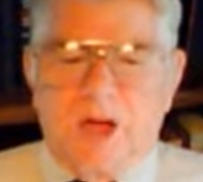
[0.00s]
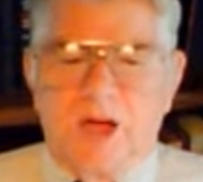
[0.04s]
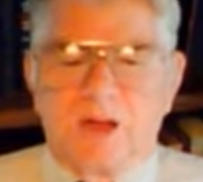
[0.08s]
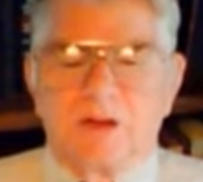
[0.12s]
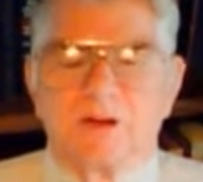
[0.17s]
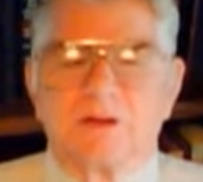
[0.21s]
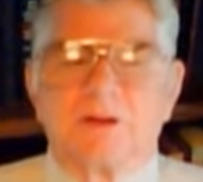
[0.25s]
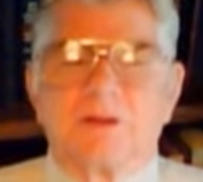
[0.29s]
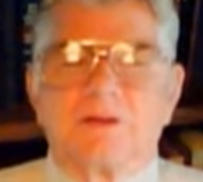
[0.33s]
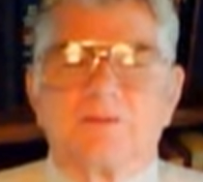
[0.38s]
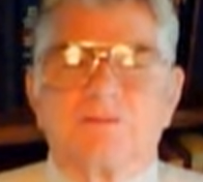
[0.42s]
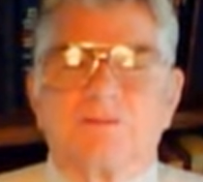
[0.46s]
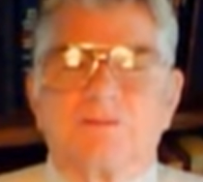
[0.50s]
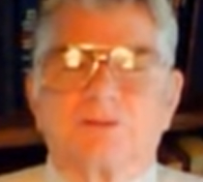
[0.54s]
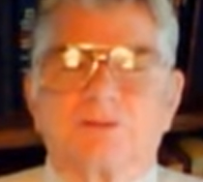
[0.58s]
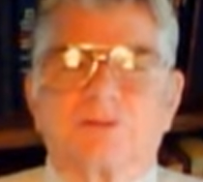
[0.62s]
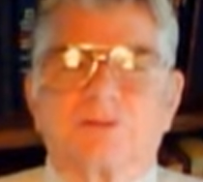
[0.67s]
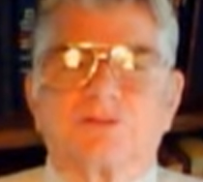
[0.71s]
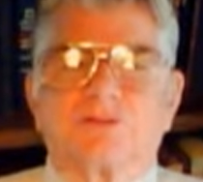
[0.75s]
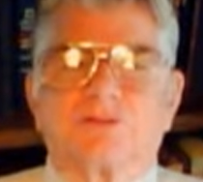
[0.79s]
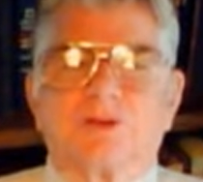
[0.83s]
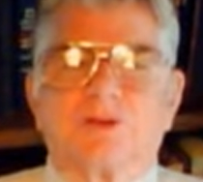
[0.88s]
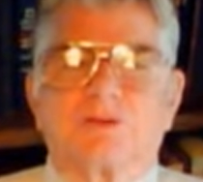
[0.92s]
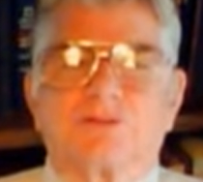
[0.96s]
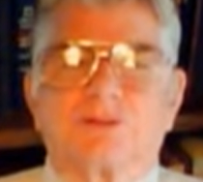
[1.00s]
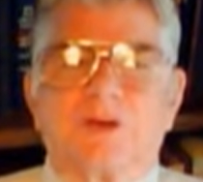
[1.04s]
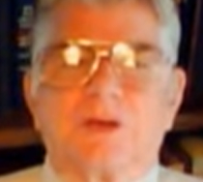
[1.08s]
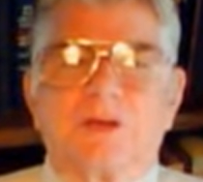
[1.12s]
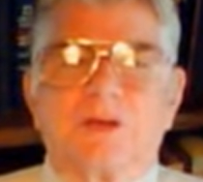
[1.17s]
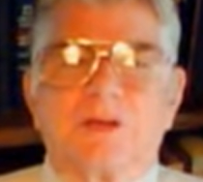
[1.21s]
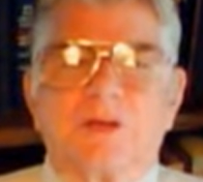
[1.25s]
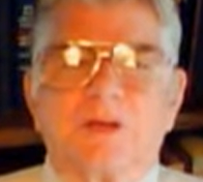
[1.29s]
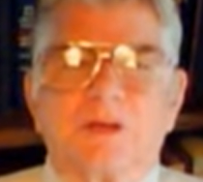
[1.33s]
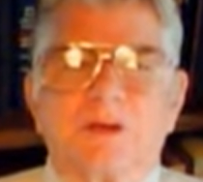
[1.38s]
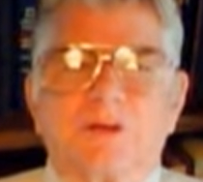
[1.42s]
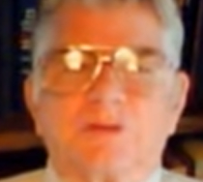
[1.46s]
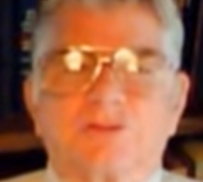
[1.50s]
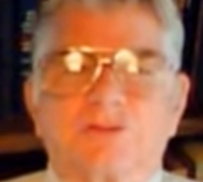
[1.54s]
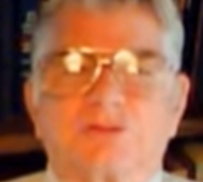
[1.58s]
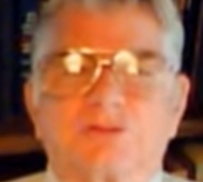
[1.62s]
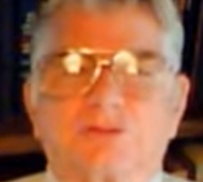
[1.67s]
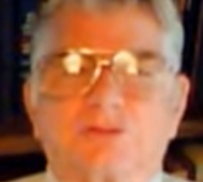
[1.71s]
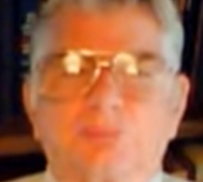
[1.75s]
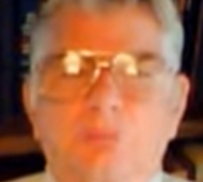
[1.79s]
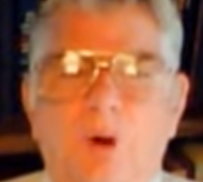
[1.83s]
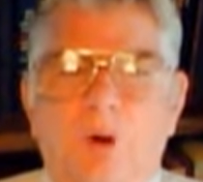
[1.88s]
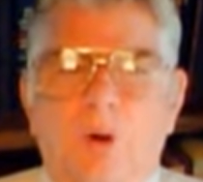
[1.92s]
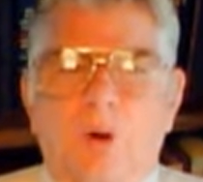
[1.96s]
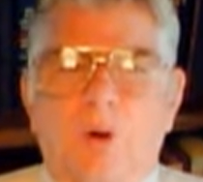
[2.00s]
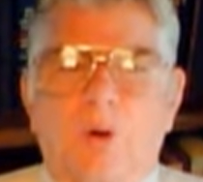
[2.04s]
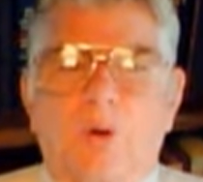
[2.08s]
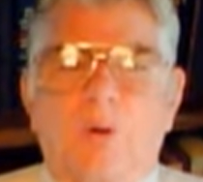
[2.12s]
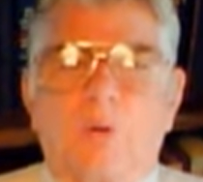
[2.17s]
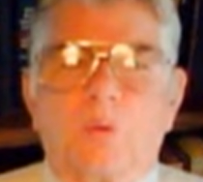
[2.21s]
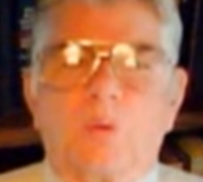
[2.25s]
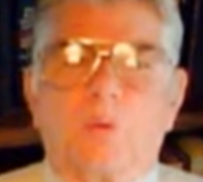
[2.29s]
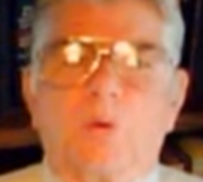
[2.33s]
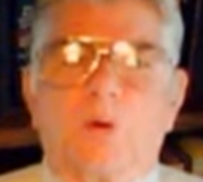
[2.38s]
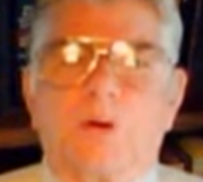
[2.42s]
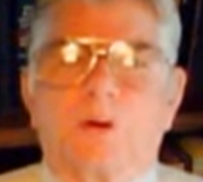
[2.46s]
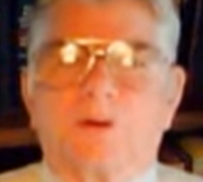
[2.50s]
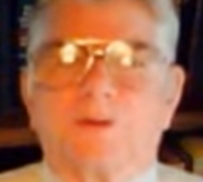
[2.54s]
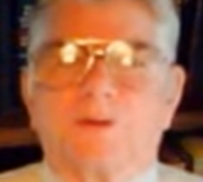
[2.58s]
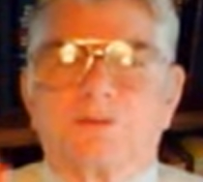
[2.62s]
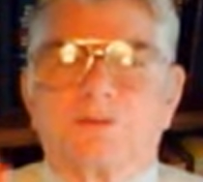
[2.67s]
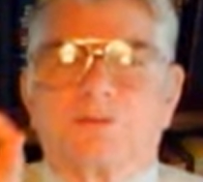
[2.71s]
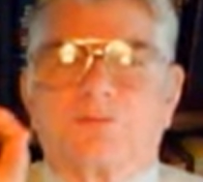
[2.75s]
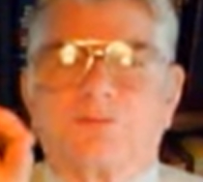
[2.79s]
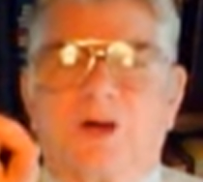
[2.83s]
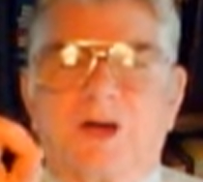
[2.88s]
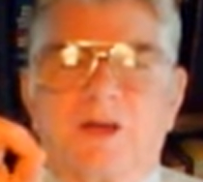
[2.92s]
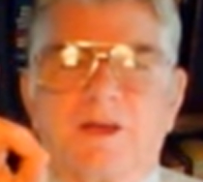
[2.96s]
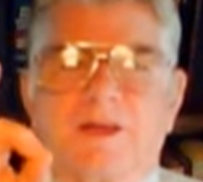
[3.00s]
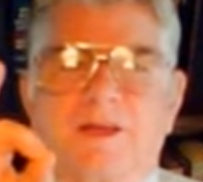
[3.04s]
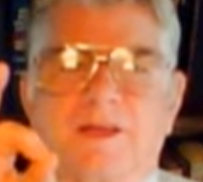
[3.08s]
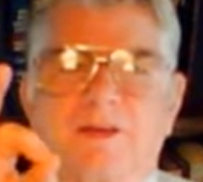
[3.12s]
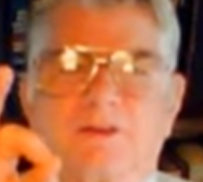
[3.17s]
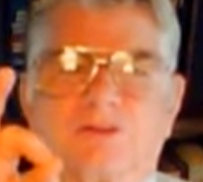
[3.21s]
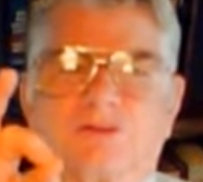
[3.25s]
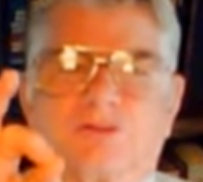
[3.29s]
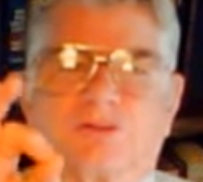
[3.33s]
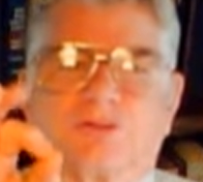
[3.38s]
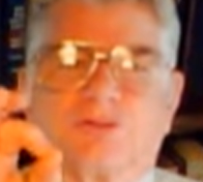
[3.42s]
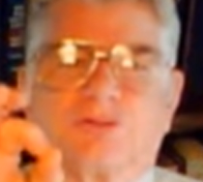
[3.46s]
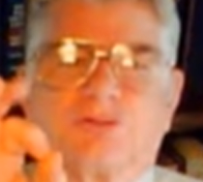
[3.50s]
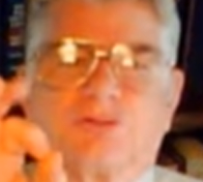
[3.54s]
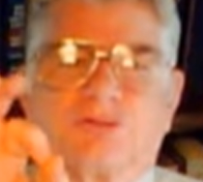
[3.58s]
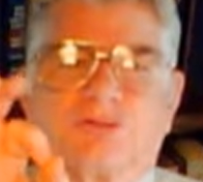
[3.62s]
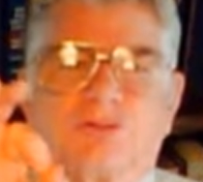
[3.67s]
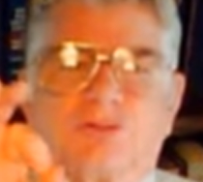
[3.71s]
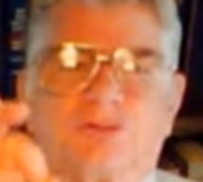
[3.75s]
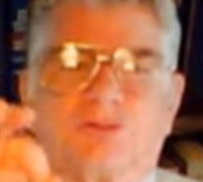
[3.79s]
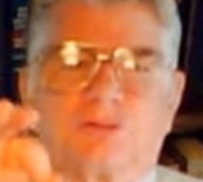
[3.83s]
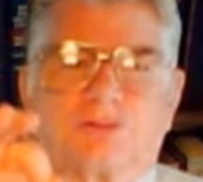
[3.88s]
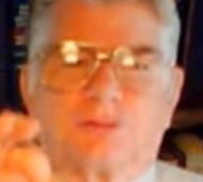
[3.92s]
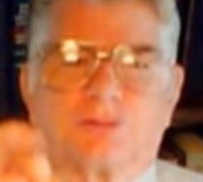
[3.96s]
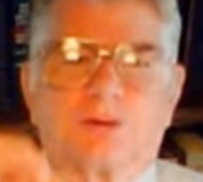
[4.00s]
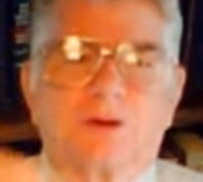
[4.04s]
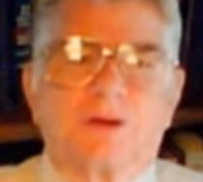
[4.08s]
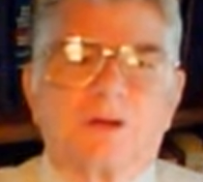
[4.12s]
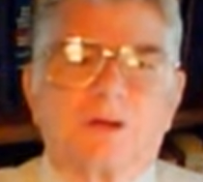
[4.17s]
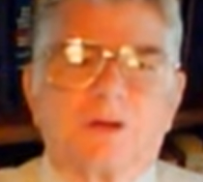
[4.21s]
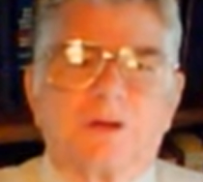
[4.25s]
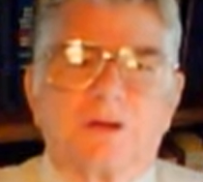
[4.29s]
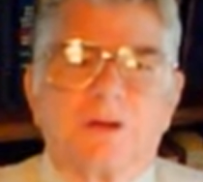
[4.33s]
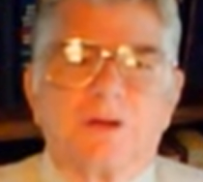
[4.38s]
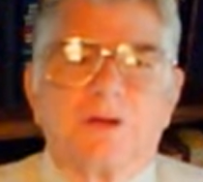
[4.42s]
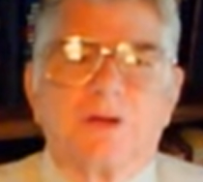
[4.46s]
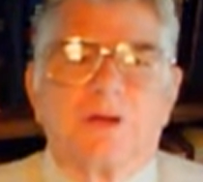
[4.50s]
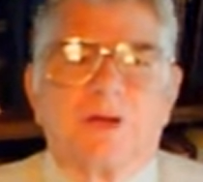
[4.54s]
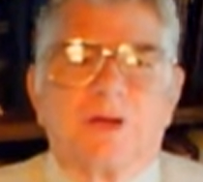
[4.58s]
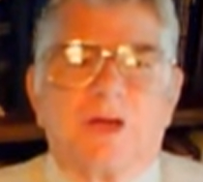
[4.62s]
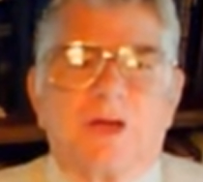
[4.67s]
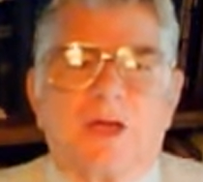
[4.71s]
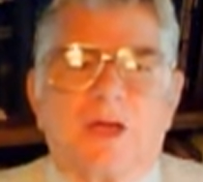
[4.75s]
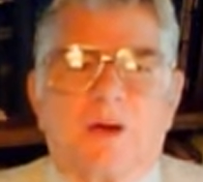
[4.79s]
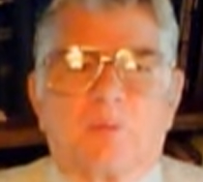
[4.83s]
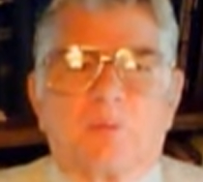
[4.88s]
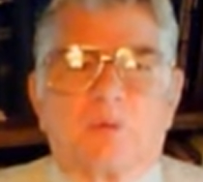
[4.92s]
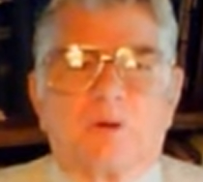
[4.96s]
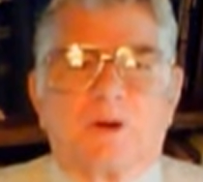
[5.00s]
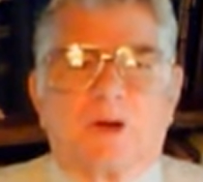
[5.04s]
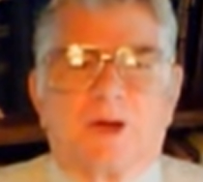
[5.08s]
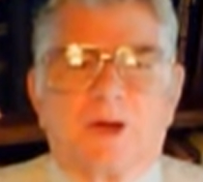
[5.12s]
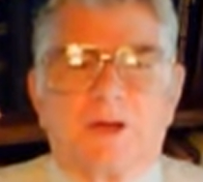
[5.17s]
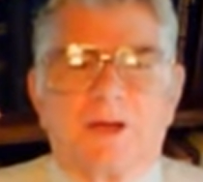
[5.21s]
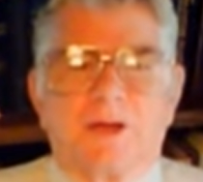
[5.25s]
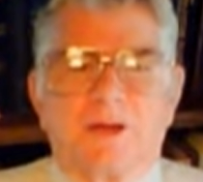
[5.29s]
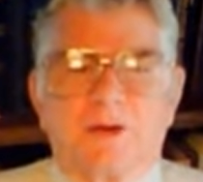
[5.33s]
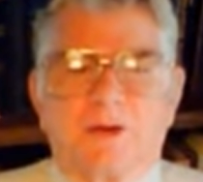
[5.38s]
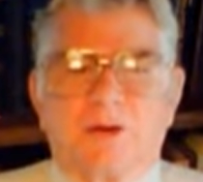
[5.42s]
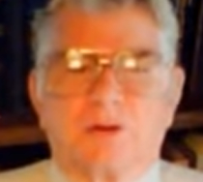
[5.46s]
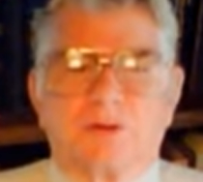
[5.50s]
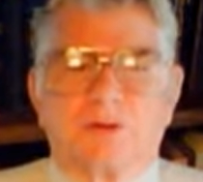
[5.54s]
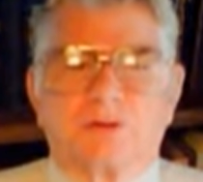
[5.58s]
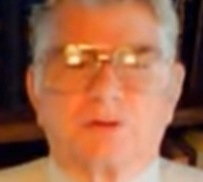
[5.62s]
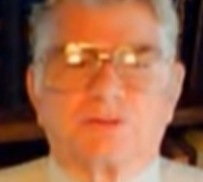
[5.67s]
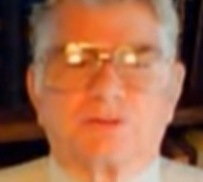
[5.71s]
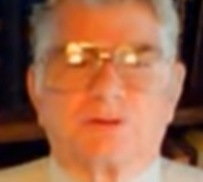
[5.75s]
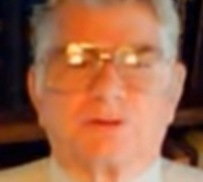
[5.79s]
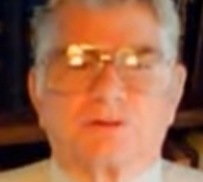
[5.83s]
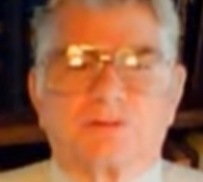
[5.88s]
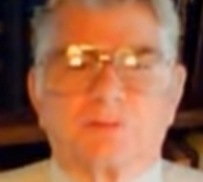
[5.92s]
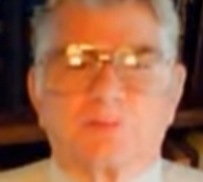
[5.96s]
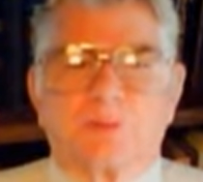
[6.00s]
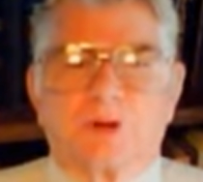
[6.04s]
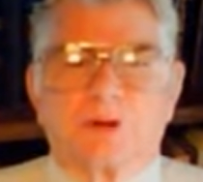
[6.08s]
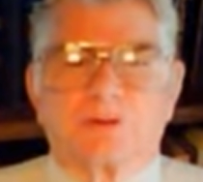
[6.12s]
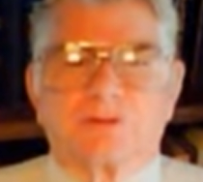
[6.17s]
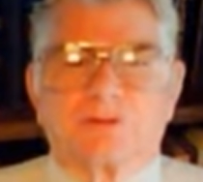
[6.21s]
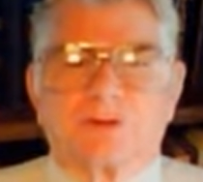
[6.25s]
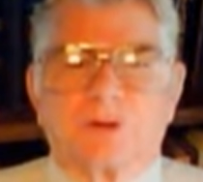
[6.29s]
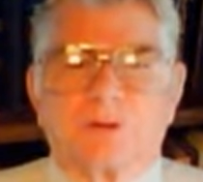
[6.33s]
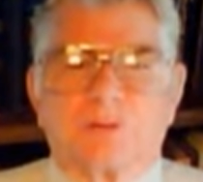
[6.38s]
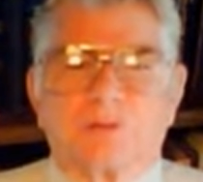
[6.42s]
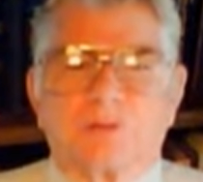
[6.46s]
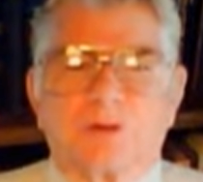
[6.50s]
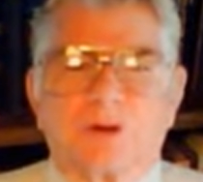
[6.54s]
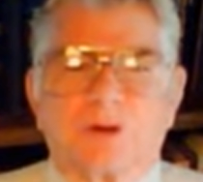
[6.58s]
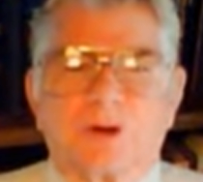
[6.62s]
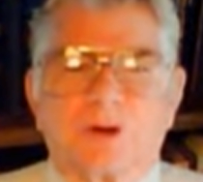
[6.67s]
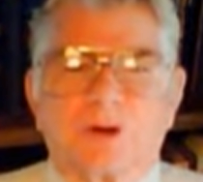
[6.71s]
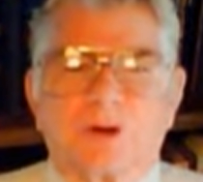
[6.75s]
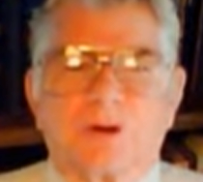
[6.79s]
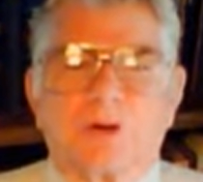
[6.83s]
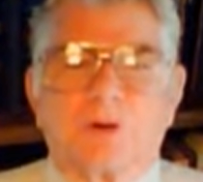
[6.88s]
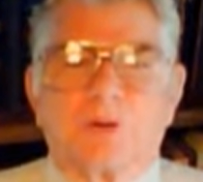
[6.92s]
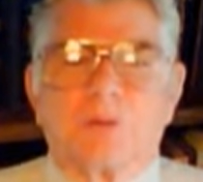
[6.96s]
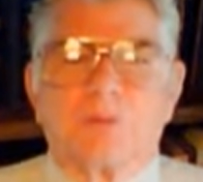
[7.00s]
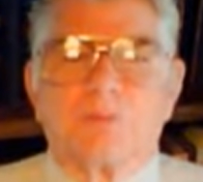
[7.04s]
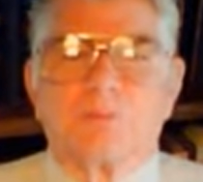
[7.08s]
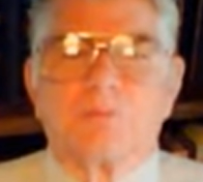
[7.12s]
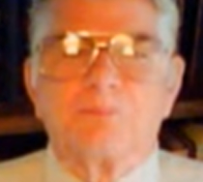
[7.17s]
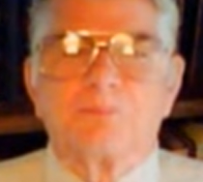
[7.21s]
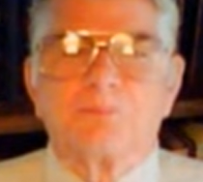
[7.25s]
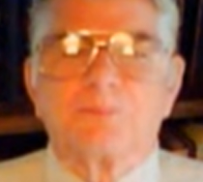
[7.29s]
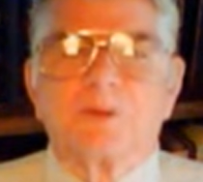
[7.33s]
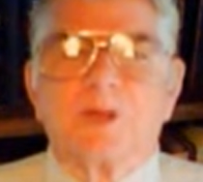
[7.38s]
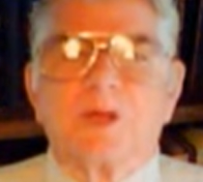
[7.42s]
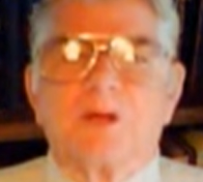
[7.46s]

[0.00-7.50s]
I lived on such a small financial shoestring when I had all six of my children at home